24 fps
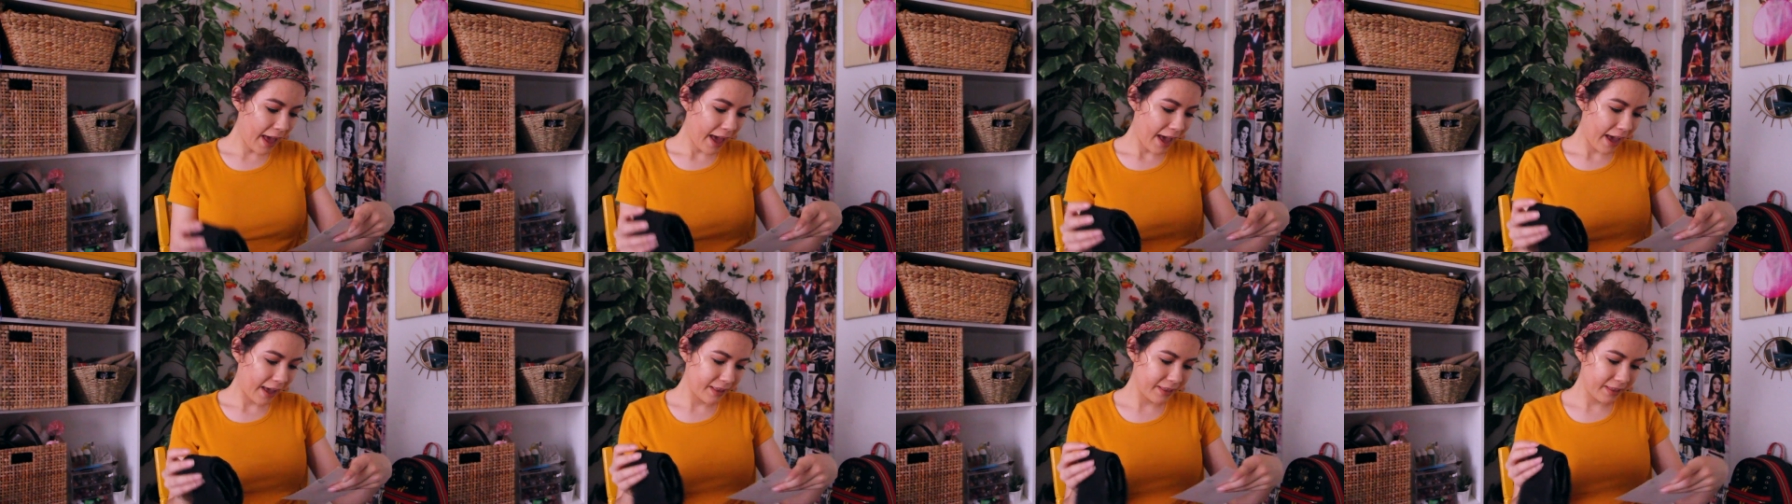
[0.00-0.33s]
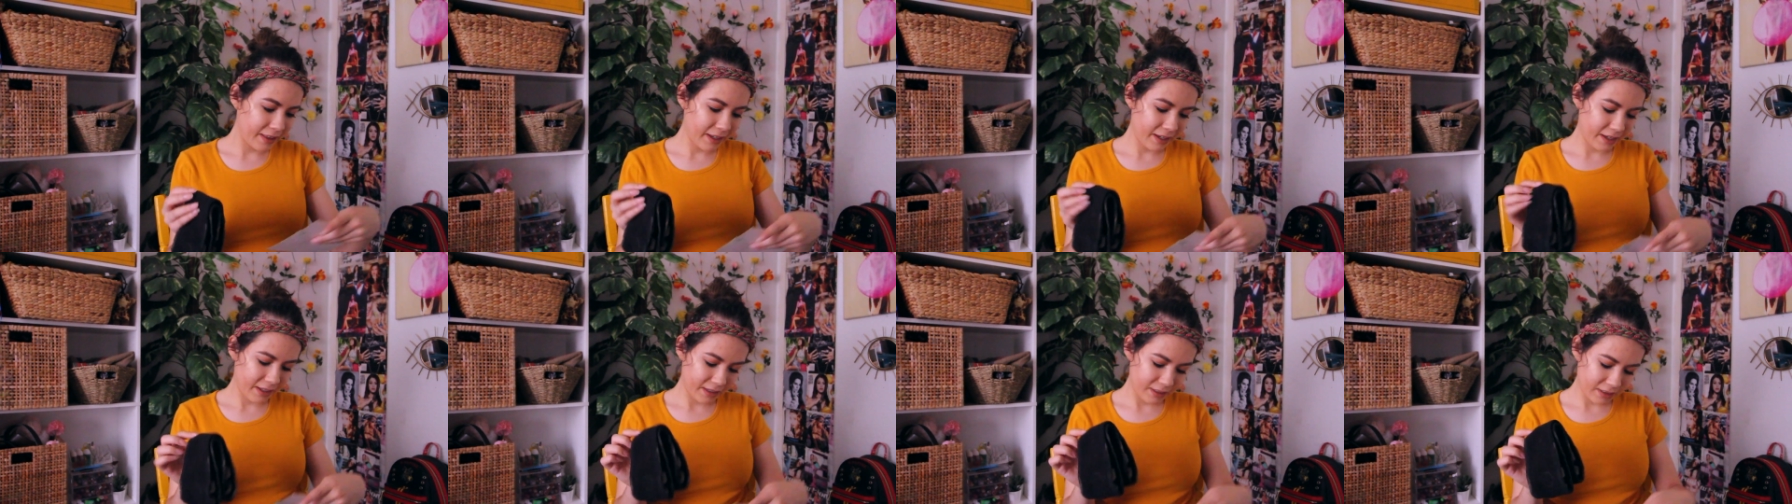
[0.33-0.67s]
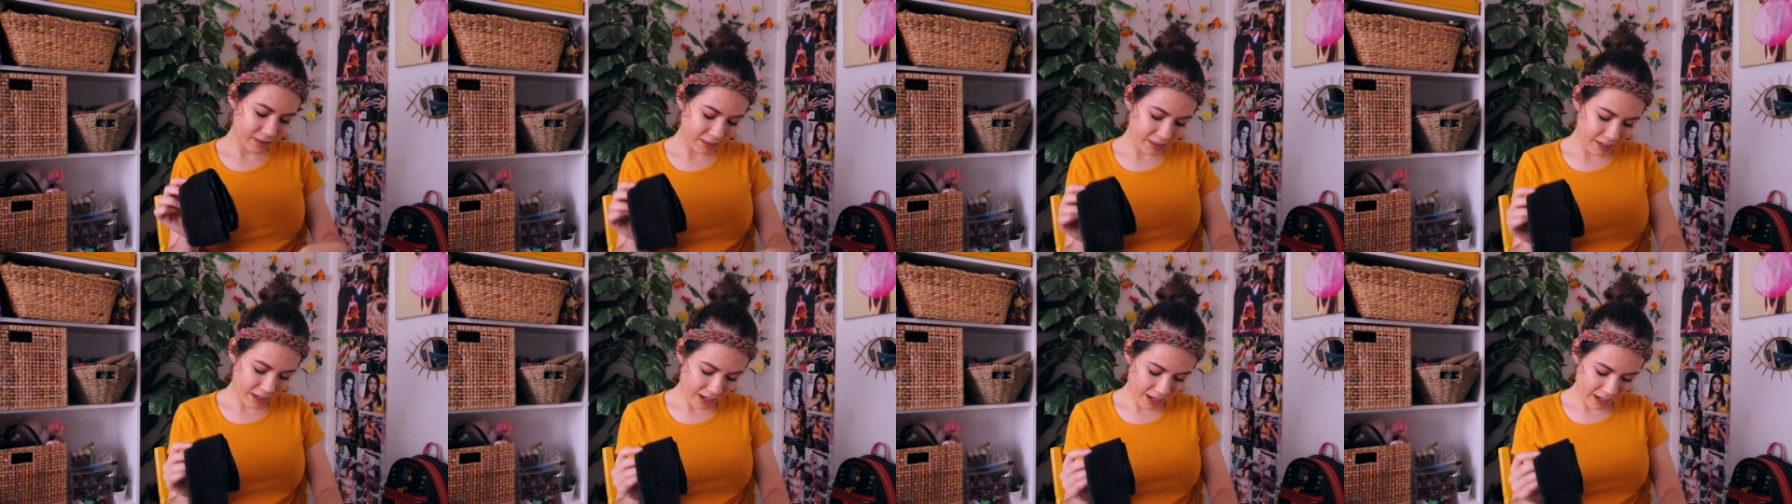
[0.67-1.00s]
And then
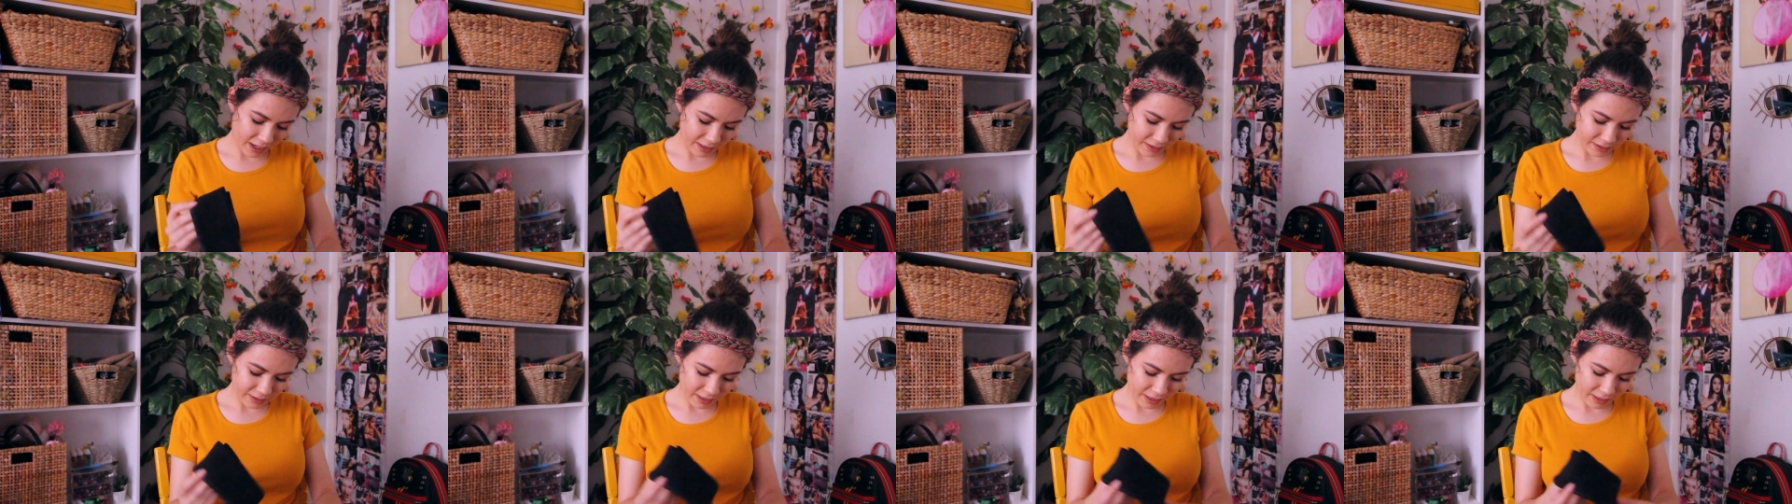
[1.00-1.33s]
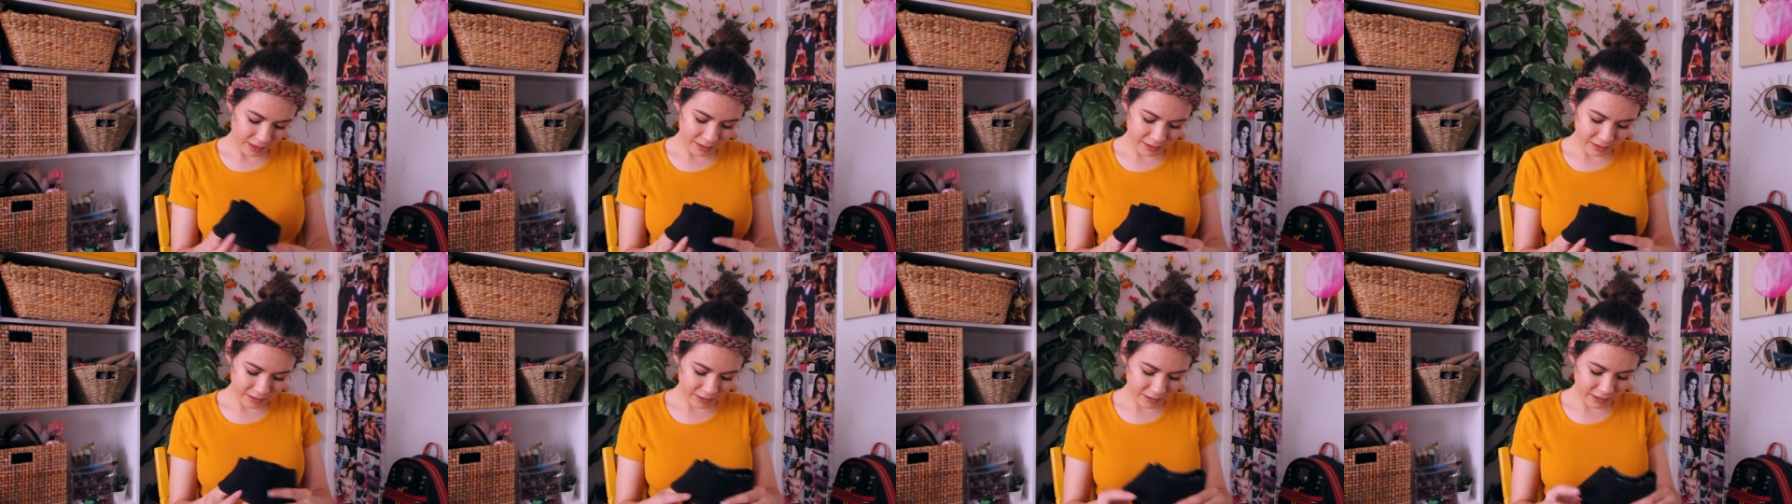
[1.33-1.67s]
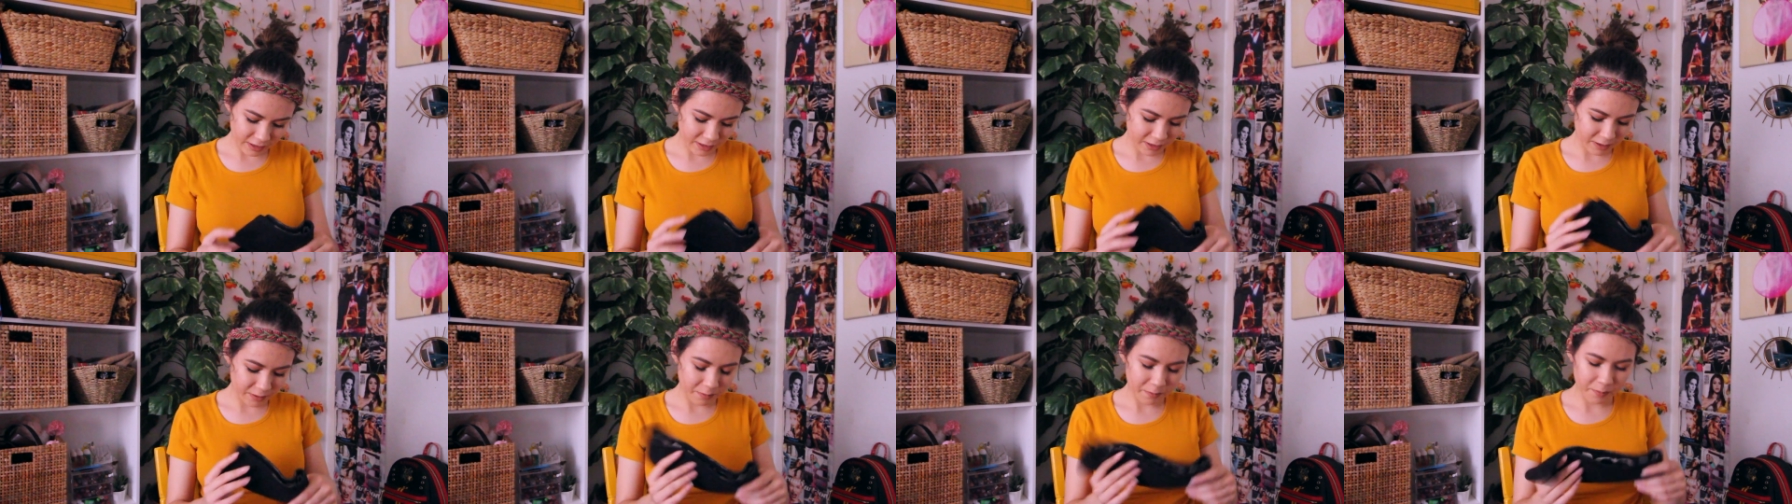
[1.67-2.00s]
she has like just
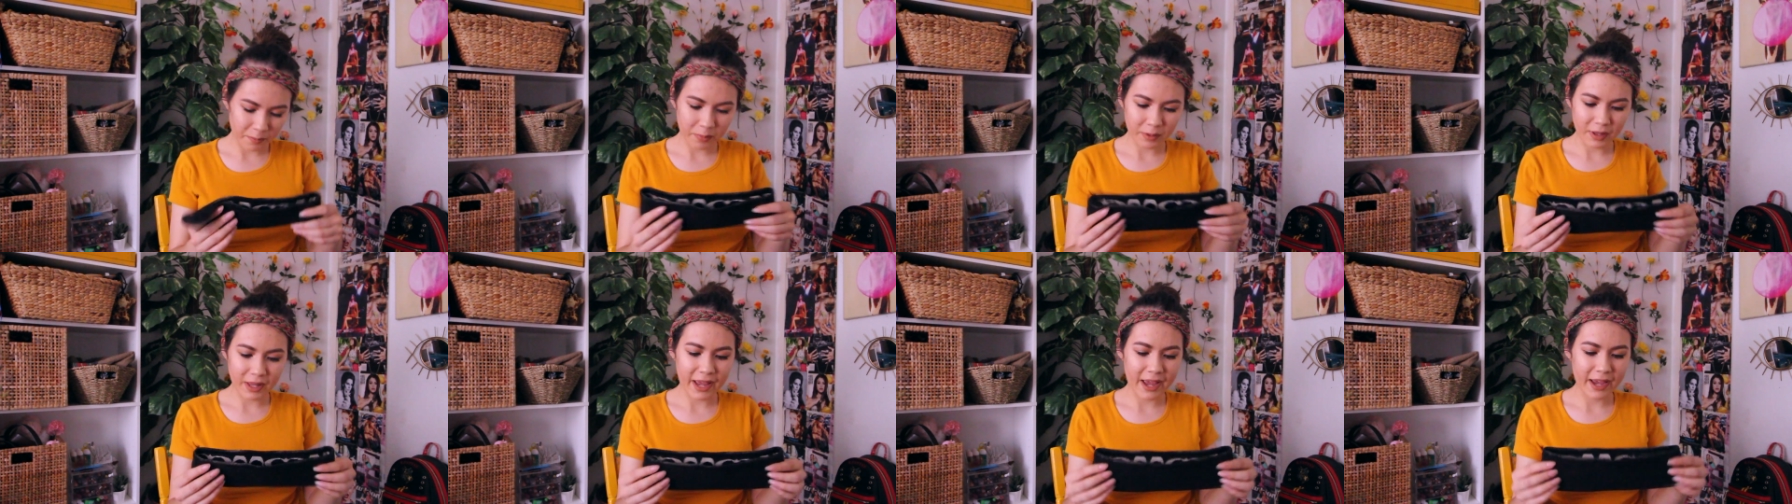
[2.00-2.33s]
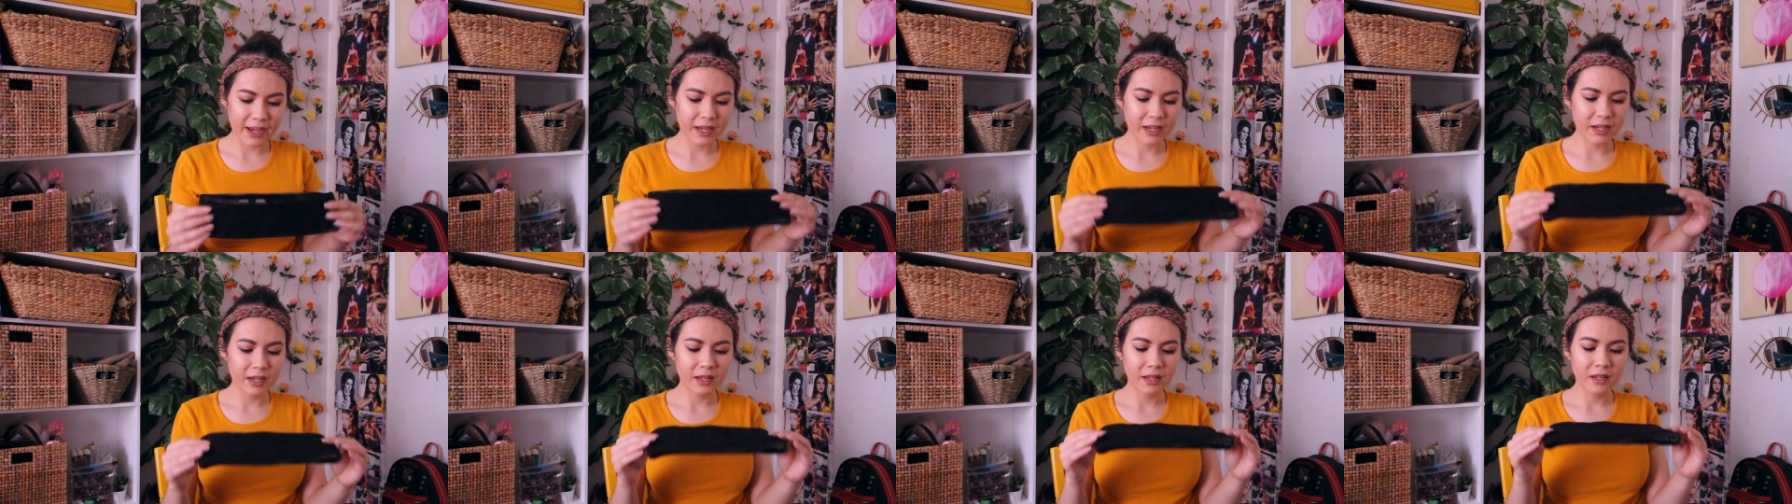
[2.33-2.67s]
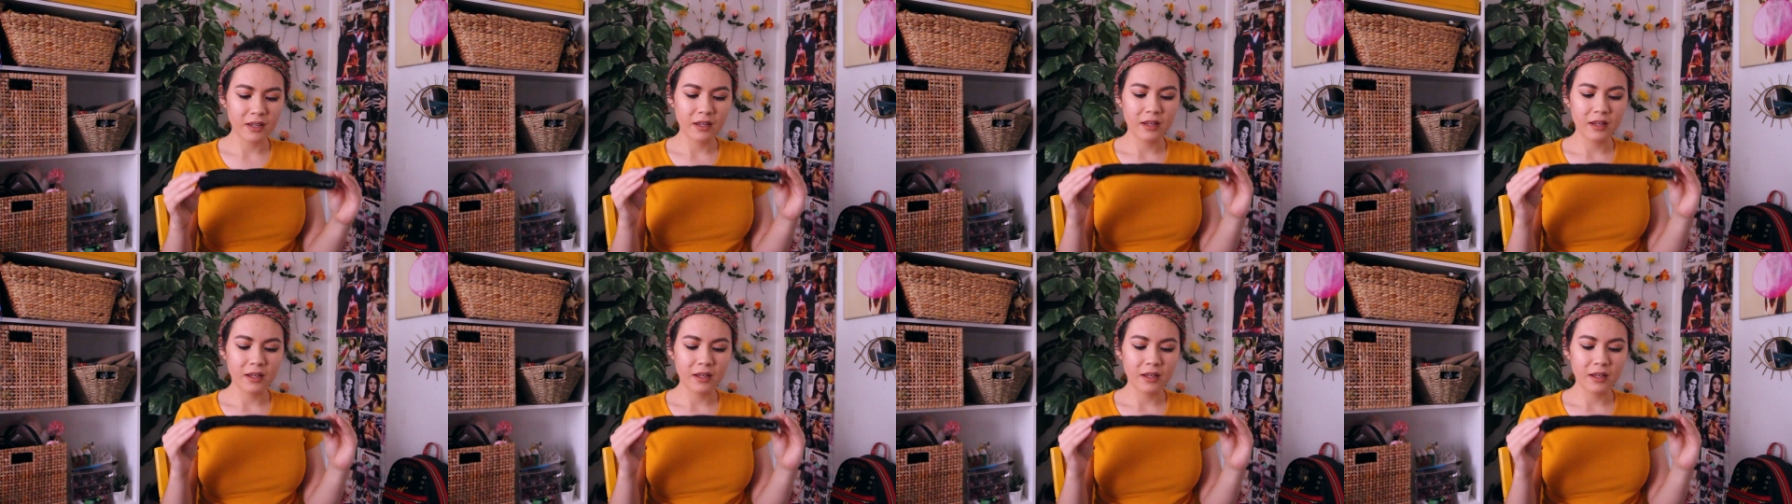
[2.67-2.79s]
this black